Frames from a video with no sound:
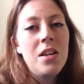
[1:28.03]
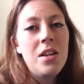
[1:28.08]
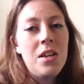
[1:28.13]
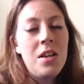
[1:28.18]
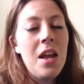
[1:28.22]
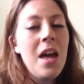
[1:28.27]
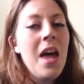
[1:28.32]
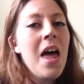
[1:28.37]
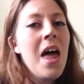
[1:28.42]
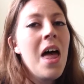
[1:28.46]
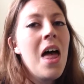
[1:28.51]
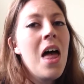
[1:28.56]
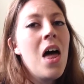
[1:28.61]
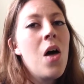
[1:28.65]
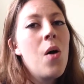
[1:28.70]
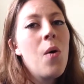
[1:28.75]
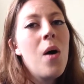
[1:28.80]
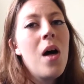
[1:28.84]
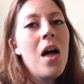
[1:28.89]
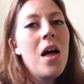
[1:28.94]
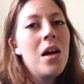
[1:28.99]

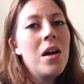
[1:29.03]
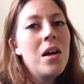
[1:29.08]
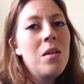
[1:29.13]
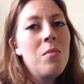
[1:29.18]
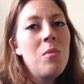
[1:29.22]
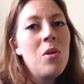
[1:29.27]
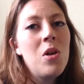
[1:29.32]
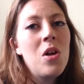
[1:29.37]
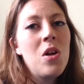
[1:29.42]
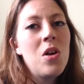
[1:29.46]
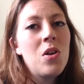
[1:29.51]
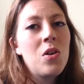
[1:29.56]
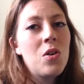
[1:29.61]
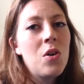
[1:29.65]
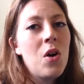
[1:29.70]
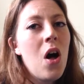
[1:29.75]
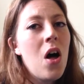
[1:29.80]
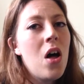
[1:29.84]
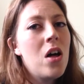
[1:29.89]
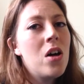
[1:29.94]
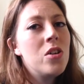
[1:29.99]
Now I'm a
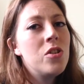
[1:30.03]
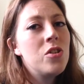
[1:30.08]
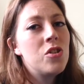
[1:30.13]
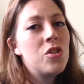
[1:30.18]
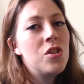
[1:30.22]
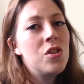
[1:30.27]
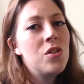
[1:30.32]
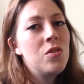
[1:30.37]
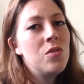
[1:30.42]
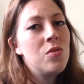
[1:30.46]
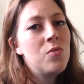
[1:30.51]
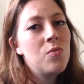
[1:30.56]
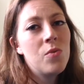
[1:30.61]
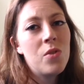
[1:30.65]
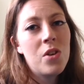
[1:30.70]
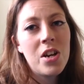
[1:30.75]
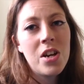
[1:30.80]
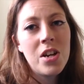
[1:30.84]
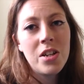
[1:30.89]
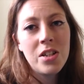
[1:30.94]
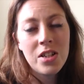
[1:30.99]

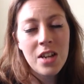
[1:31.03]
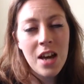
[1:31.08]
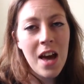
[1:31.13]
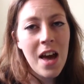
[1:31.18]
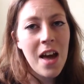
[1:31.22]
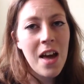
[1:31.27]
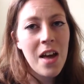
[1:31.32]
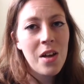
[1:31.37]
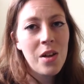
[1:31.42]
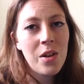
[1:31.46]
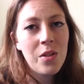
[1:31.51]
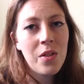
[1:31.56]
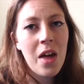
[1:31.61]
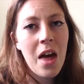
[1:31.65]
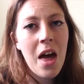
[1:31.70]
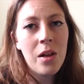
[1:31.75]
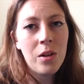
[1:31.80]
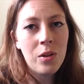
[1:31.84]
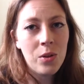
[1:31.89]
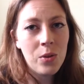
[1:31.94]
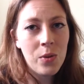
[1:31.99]
cautionary tale
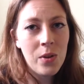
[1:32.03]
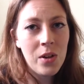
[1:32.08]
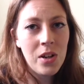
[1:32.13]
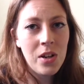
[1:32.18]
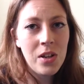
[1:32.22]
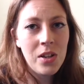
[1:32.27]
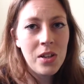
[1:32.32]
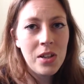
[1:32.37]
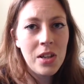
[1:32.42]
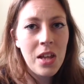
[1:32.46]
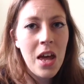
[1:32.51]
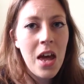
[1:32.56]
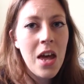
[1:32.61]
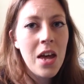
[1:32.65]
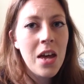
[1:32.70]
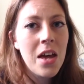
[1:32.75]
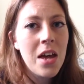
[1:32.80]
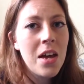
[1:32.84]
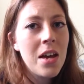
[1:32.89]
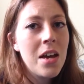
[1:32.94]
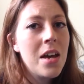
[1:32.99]
they'll
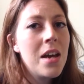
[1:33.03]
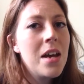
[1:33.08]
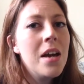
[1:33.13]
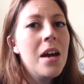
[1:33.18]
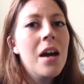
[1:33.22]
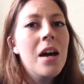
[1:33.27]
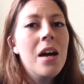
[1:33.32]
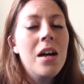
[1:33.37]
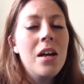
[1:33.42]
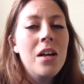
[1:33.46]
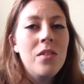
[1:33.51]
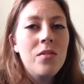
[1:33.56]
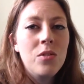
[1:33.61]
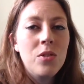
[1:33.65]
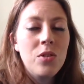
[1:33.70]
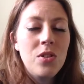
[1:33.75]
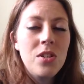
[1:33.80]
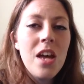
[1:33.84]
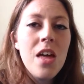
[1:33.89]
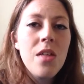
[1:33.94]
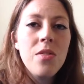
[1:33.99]
relay.
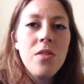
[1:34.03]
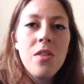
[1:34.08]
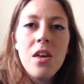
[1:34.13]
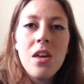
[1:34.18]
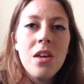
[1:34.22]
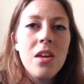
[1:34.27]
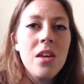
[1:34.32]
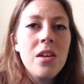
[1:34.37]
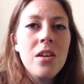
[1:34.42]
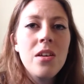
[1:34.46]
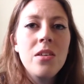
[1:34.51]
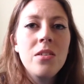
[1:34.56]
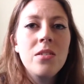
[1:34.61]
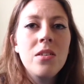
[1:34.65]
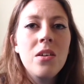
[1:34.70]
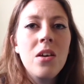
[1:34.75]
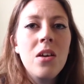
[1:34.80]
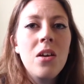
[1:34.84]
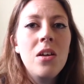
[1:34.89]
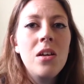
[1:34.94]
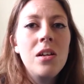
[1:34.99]
But death is
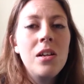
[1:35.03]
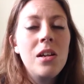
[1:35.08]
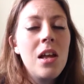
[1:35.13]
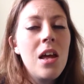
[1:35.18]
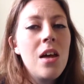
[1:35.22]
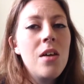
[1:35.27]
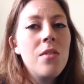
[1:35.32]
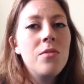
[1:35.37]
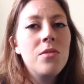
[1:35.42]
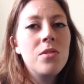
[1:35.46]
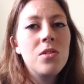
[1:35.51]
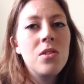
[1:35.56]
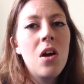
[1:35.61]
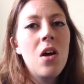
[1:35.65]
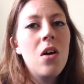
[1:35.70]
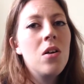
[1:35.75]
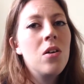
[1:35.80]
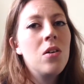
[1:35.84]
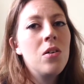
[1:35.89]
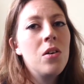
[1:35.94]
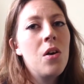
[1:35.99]
a love
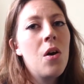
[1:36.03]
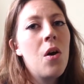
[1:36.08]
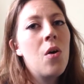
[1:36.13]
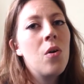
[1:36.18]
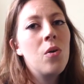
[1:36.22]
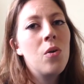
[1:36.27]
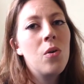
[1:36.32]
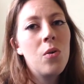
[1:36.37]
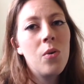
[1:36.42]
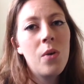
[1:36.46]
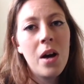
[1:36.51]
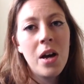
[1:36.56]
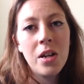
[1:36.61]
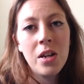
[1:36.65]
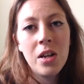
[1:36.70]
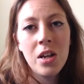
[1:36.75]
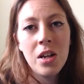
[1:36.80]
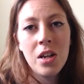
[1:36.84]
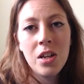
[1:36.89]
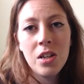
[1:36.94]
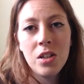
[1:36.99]
song you're
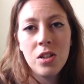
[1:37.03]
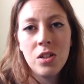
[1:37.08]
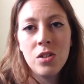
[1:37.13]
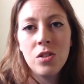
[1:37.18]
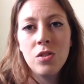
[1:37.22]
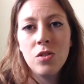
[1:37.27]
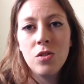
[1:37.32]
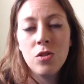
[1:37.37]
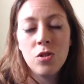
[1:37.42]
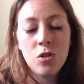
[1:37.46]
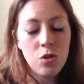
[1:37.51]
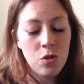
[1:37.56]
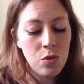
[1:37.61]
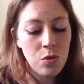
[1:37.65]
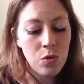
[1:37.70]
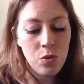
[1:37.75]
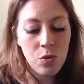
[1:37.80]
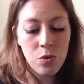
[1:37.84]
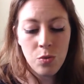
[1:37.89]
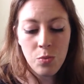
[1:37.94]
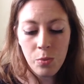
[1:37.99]
waiting
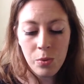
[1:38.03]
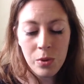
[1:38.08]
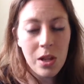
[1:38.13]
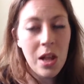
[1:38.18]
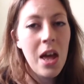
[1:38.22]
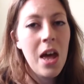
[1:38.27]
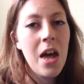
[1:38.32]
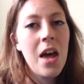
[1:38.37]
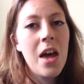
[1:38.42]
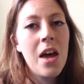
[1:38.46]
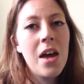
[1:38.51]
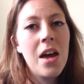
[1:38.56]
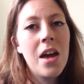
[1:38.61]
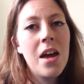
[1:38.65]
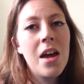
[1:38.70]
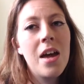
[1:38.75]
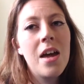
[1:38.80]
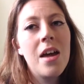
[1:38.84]
to play.